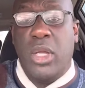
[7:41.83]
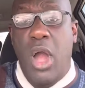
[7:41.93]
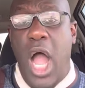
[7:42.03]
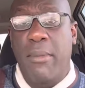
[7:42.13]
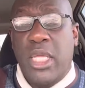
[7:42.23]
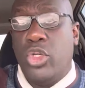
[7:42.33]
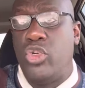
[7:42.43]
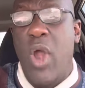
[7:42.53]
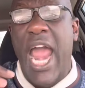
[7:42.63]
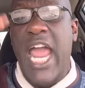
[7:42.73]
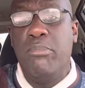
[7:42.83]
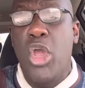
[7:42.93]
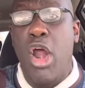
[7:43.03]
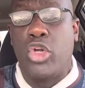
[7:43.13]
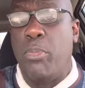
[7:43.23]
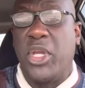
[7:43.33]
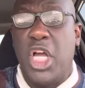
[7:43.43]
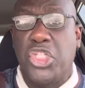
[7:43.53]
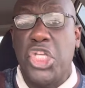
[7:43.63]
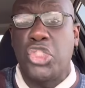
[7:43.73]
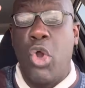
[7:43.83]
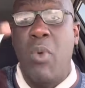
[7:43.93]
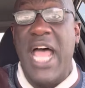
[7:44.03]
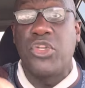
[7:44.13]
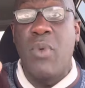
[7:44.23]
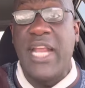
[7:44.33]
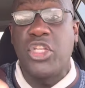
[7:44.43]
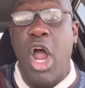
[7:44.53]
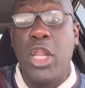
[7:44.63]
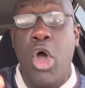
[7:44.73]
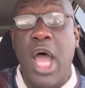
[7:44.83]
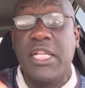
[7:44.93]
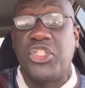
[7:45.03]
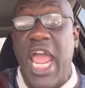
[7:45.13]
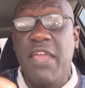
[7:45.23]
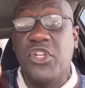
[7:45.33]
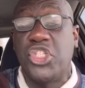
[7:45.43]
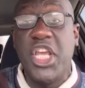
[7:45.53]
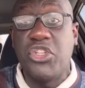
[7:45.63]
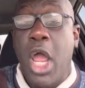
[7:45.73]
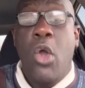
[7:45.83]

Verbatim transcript: um, grand miracle because this is the resurrected our Lord and Savior Jesus.